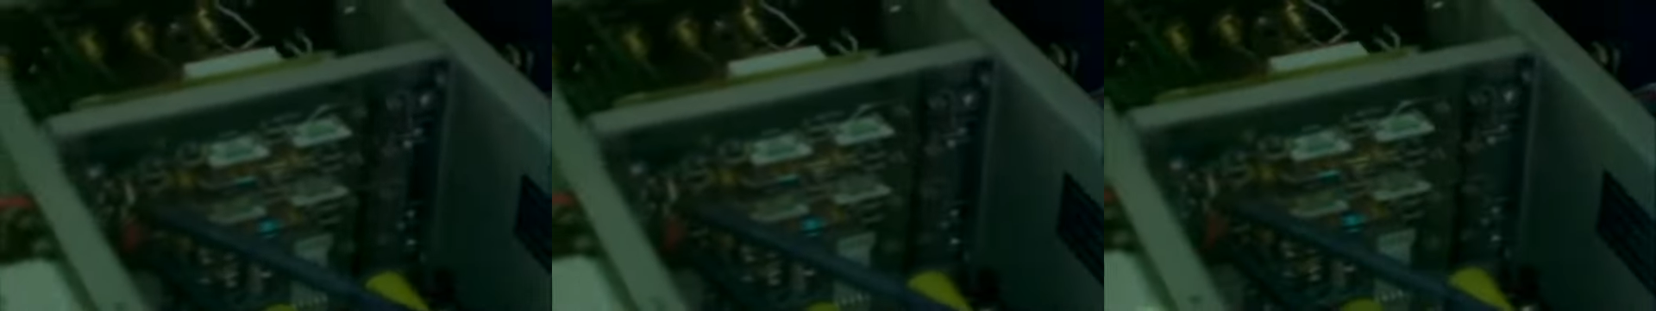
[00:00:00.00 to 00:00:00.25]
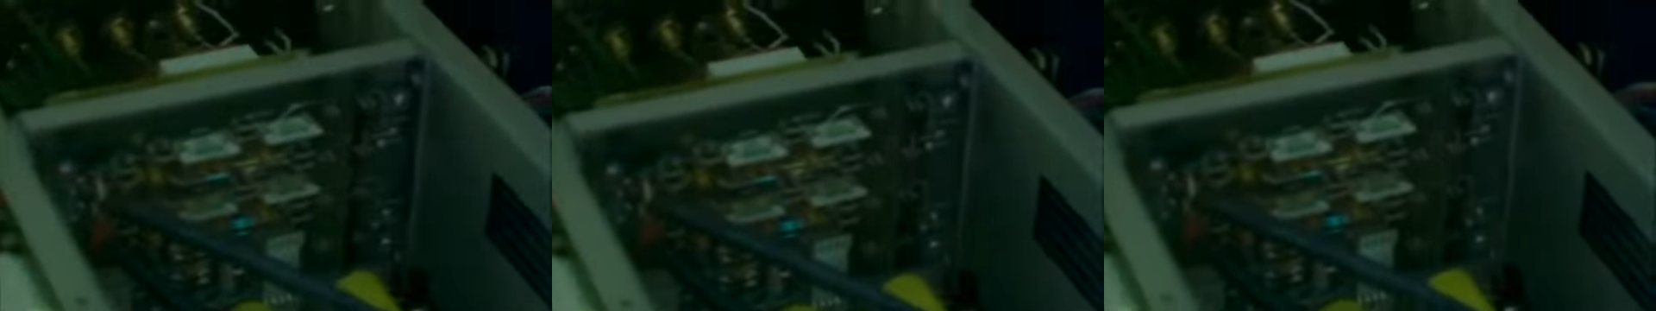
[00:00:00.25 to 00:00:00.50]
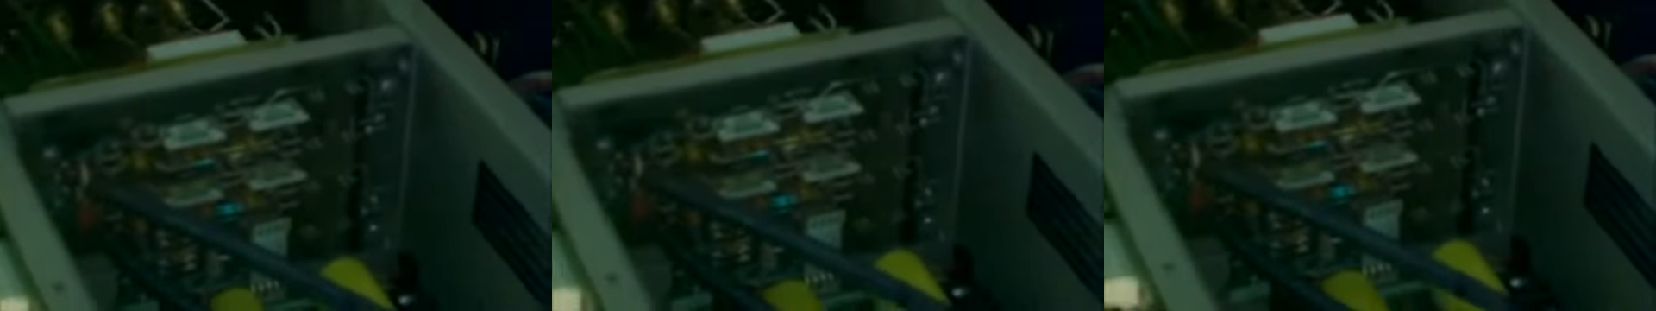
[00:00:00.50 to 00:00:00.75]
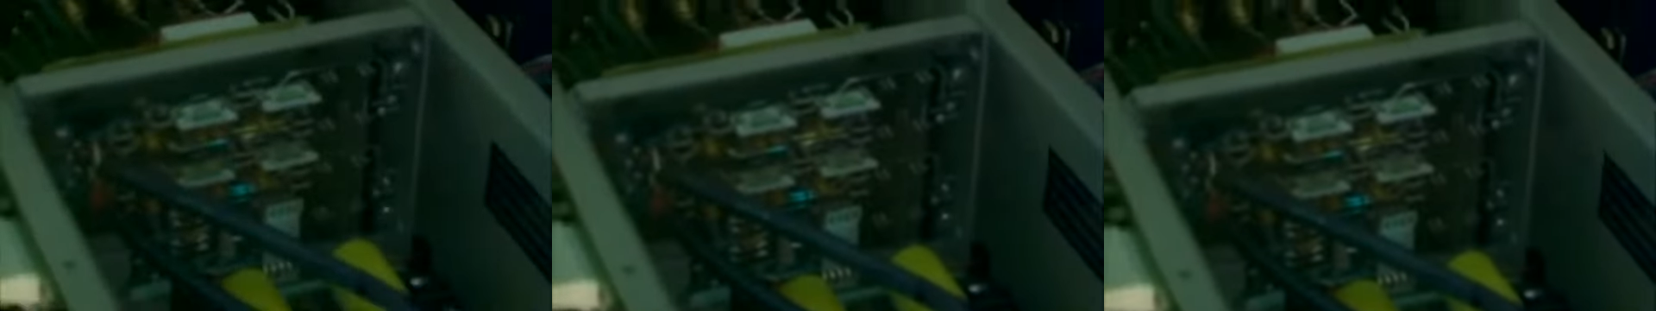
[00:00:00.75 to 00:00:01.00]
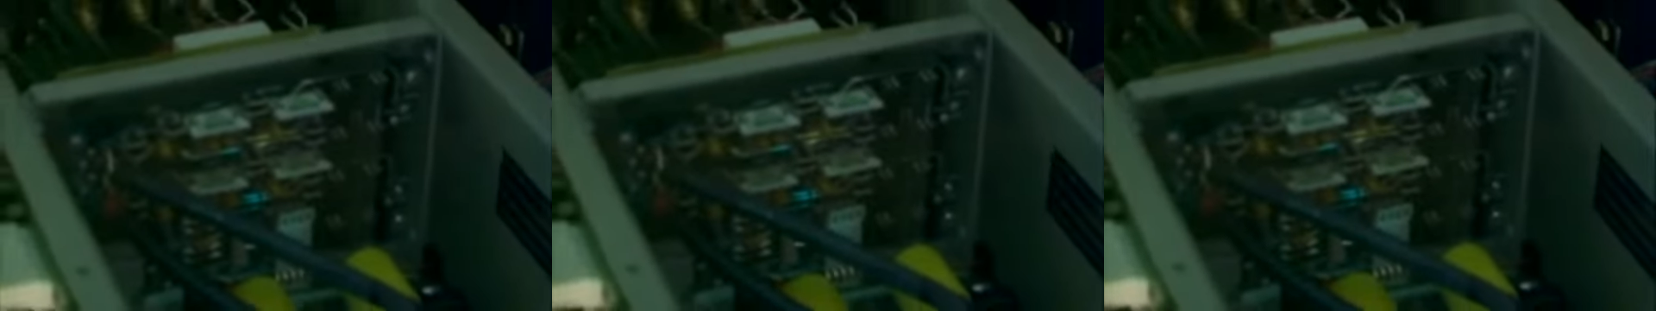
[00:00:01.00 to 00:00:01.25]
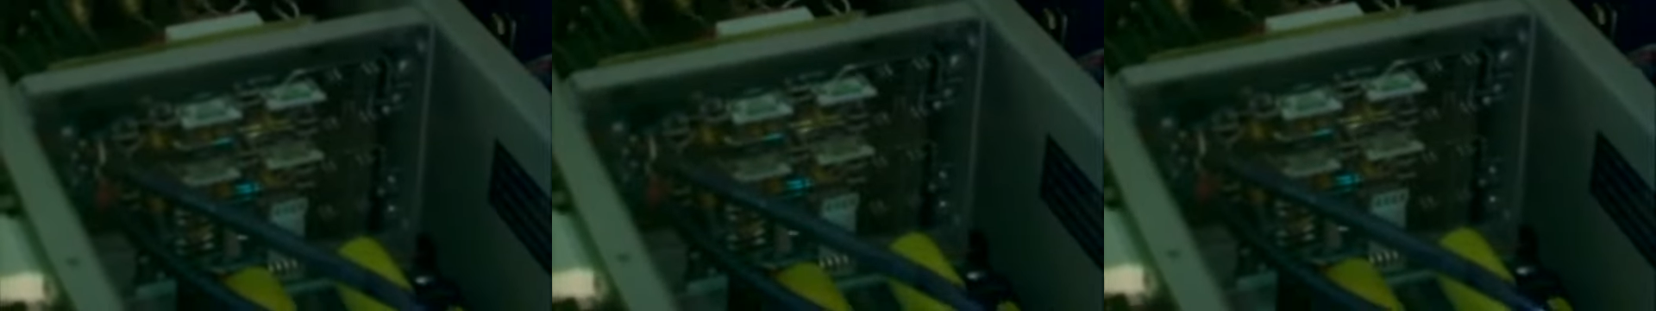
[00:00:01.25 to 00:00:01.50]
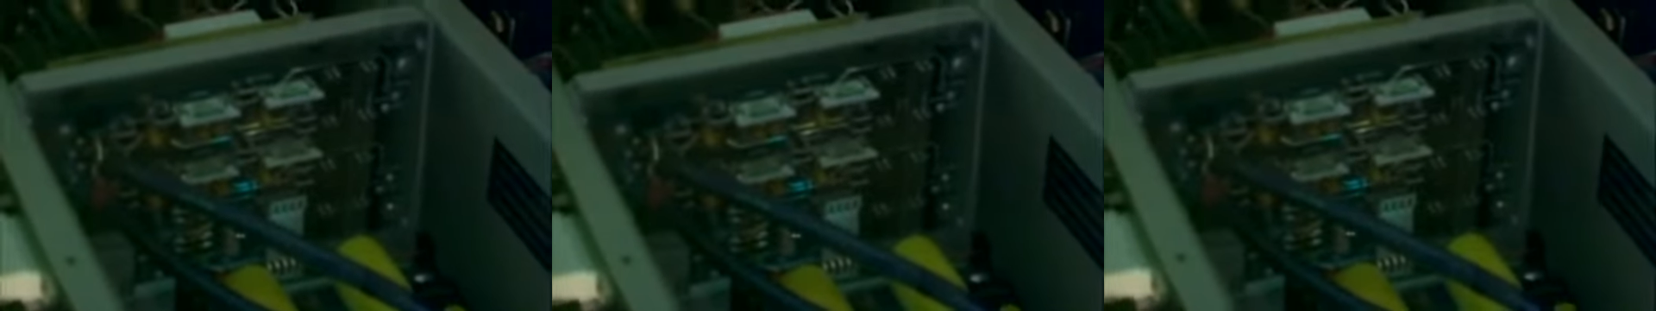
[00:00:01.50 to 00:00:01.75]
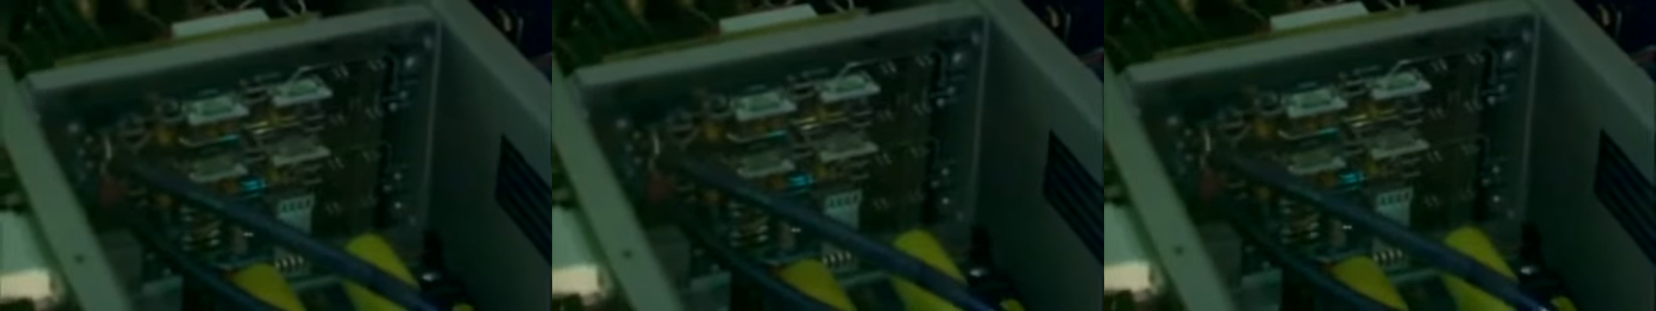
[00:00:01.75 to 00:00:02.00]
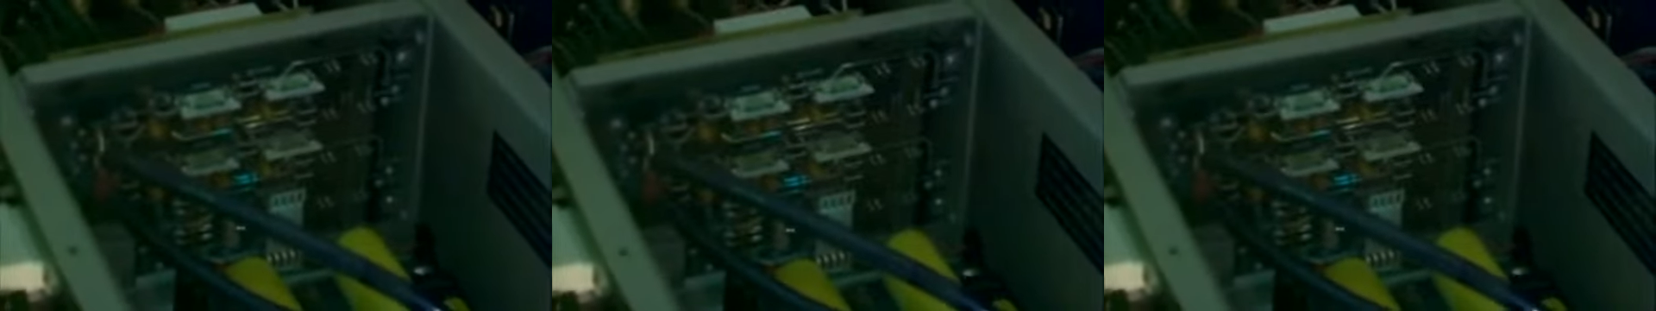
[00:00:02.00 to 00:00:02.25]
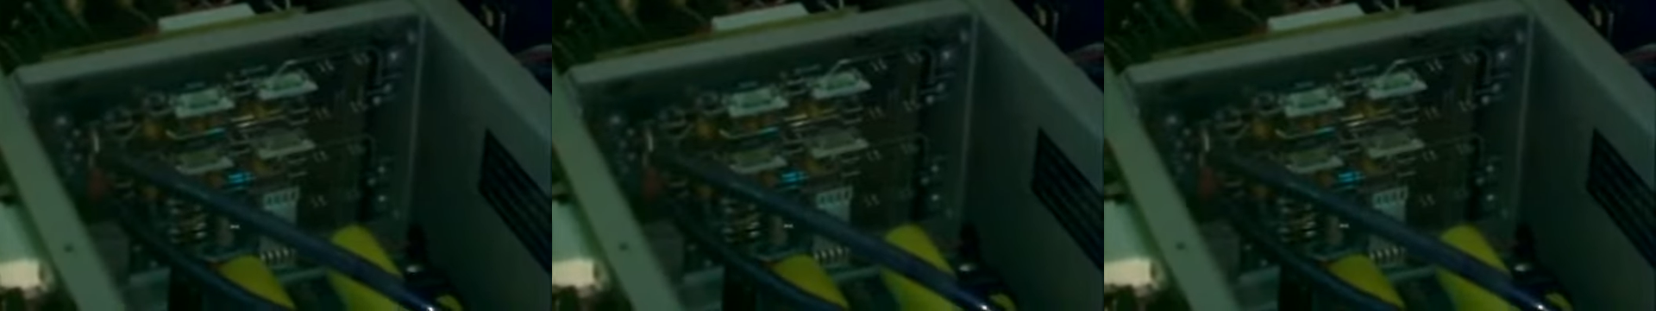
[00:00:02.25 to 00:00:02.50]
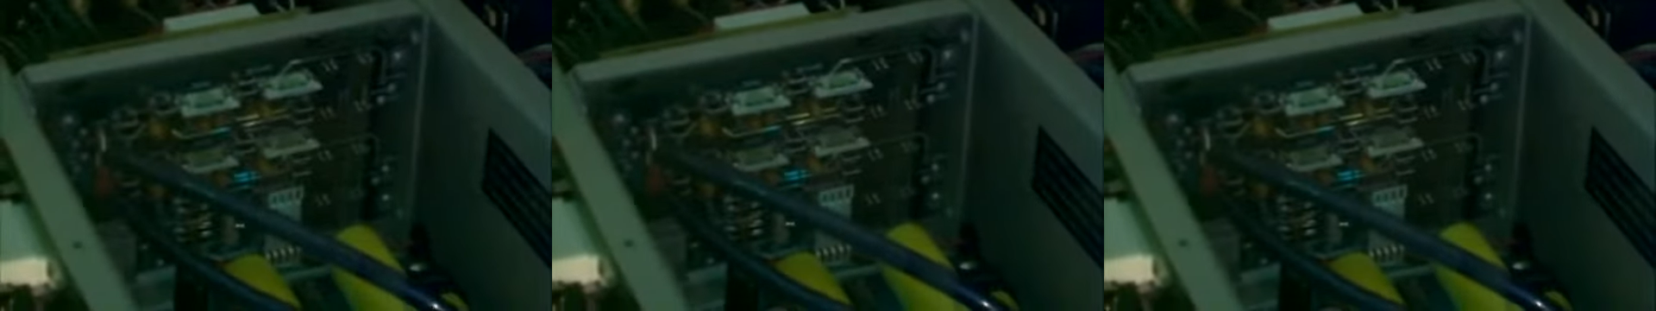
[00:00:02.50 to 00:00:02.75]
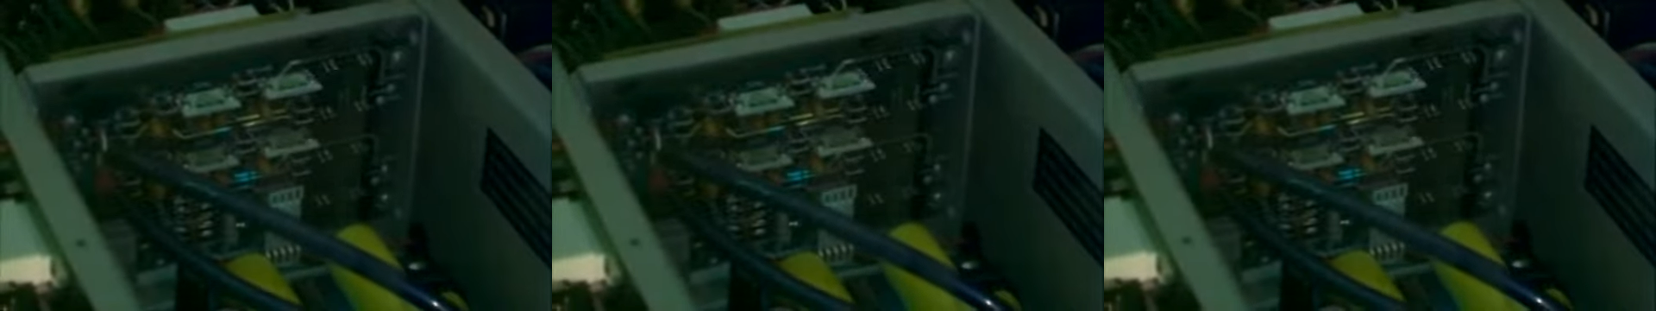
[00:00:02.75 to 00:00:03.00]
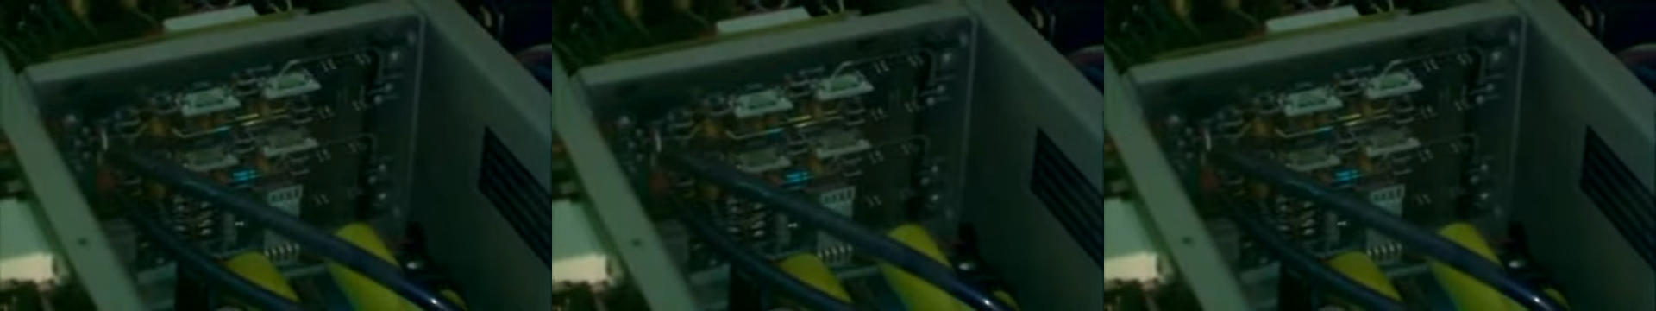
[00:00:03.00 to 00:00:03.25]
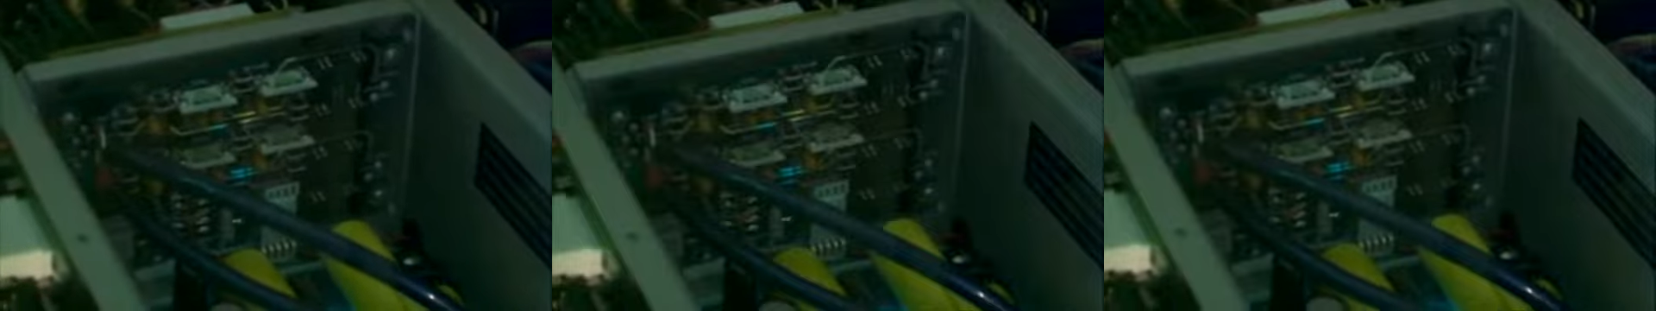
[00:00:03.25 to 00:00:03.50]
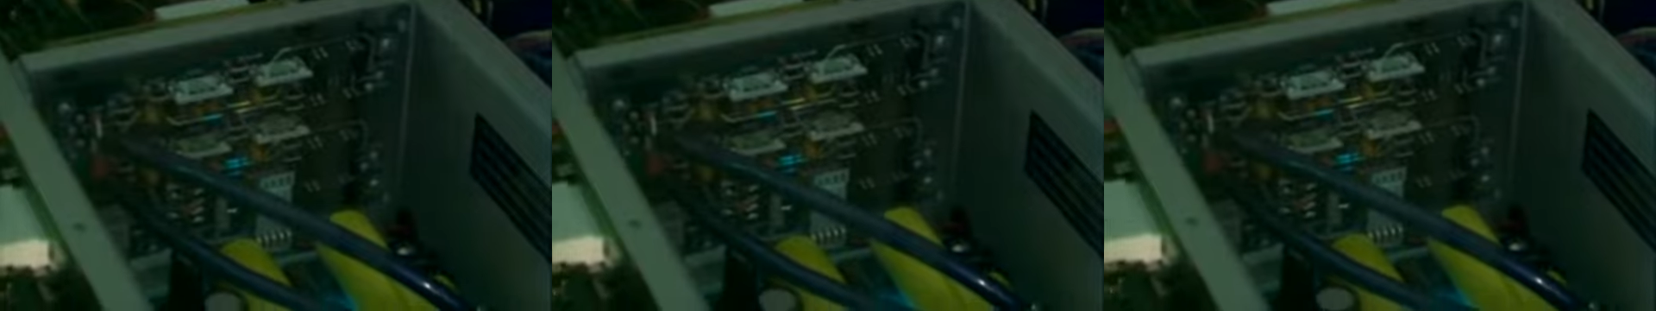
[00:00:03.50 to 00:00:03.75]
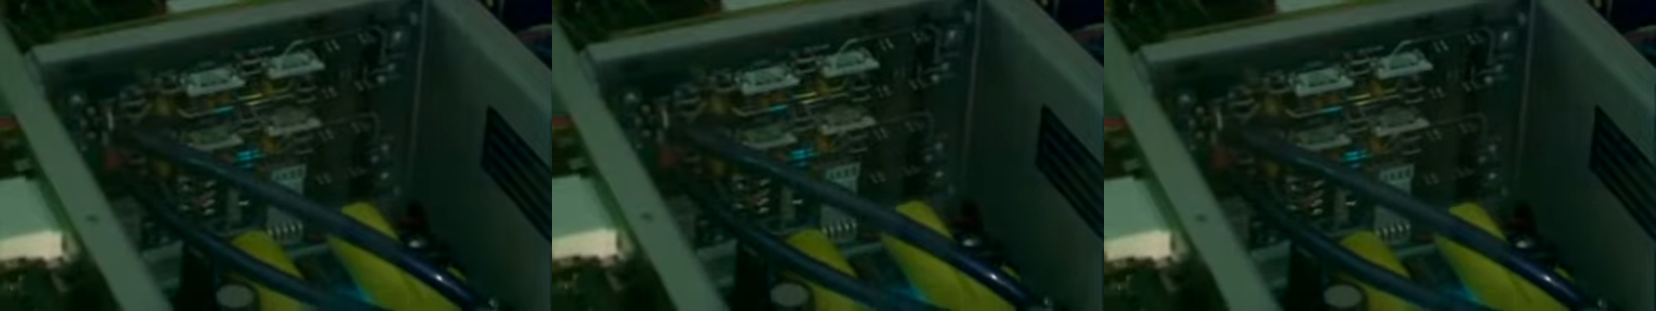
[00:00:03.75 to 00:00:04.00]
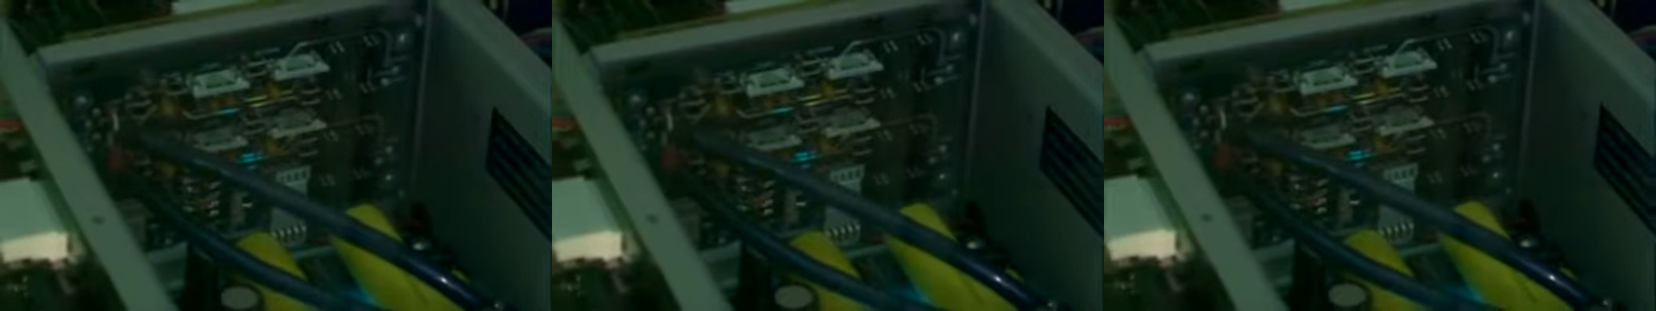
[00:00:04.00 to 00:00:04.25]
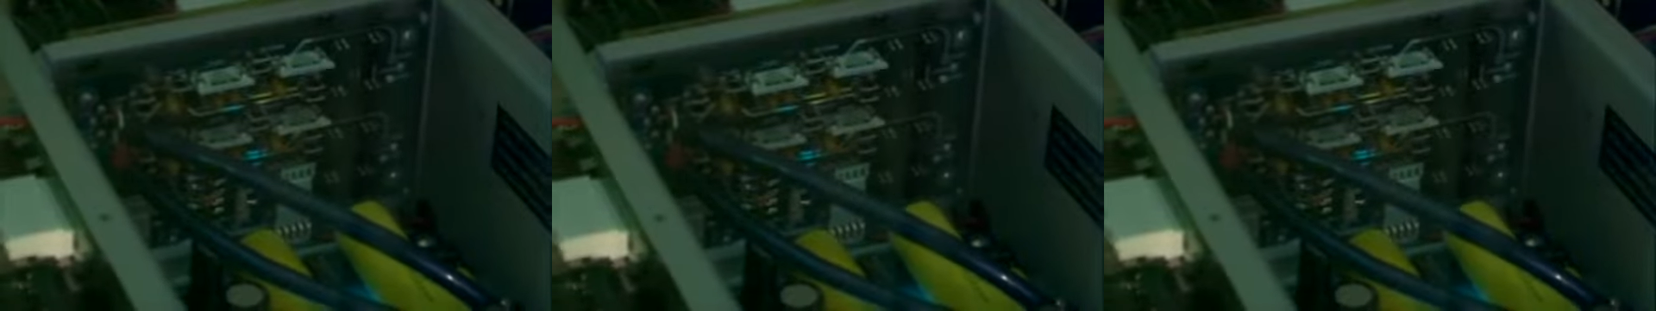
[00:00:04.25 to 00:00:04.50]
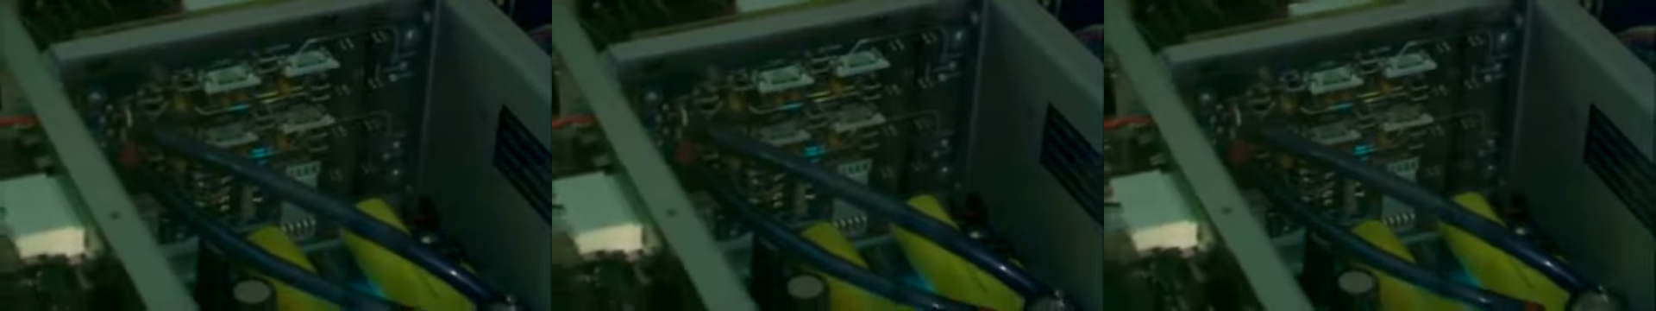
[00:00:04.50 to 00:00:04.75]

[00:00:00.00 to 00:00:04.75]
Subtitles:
(no speaker visible)